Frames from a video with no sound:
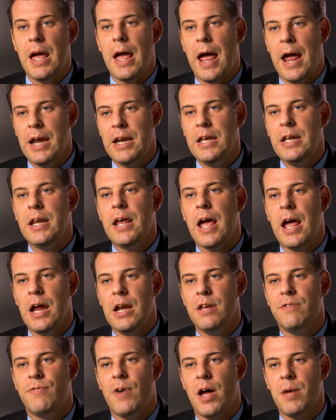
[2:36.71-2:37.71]
80 to
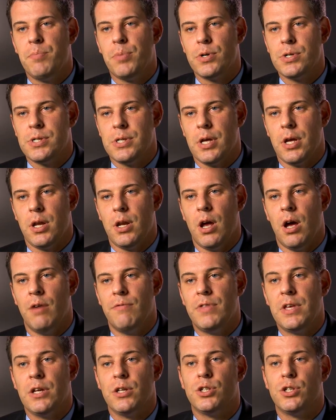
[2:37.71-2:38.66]
85% of the